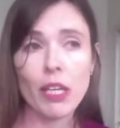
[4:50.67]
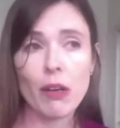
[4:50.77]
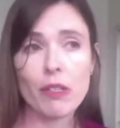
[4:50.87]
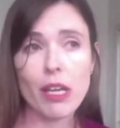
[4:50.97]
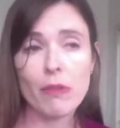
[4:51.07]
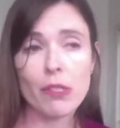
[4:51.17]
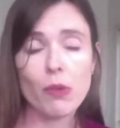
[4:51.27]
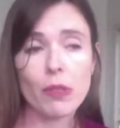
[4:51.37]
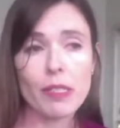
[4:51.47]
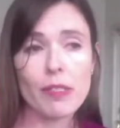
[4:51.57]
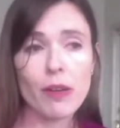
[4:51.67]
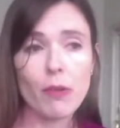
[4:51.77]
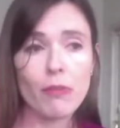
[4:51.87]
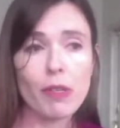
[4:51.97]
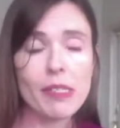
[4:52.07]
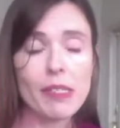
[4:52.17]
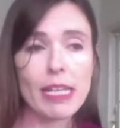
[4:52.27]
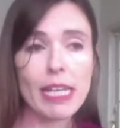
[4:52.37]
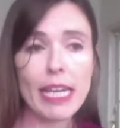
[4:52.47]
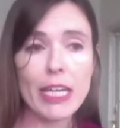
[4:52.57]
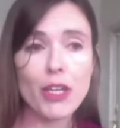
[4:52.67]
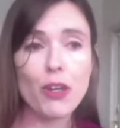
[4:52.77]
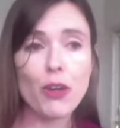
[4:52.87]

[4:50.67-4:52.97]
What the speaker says: I was talking to someone recently